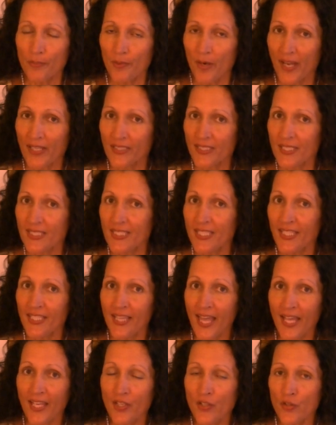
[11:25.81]
practicing
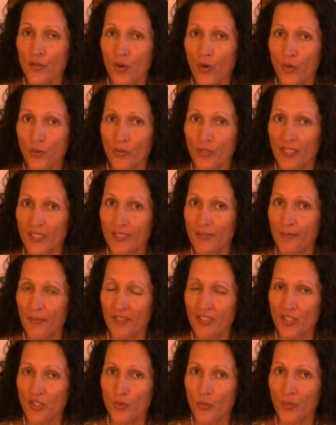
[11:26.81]
that note as
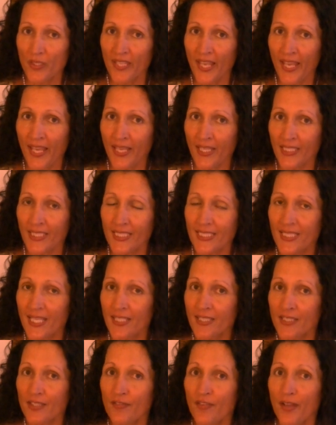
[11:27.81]
much as we can, it
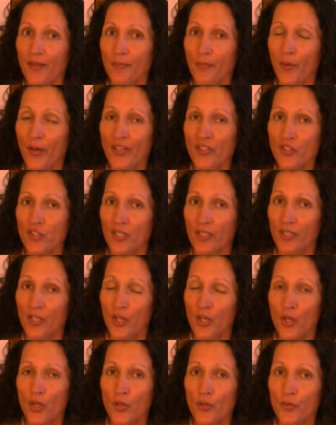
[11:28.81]
sends a vibration
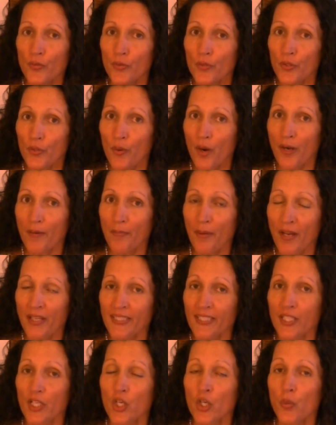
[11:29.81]
through our
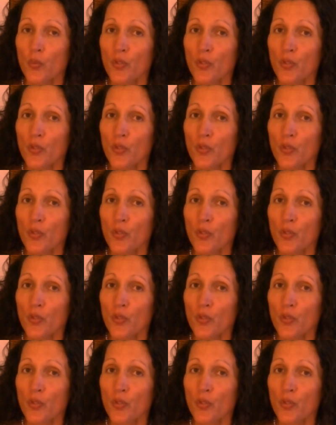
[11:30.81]
body,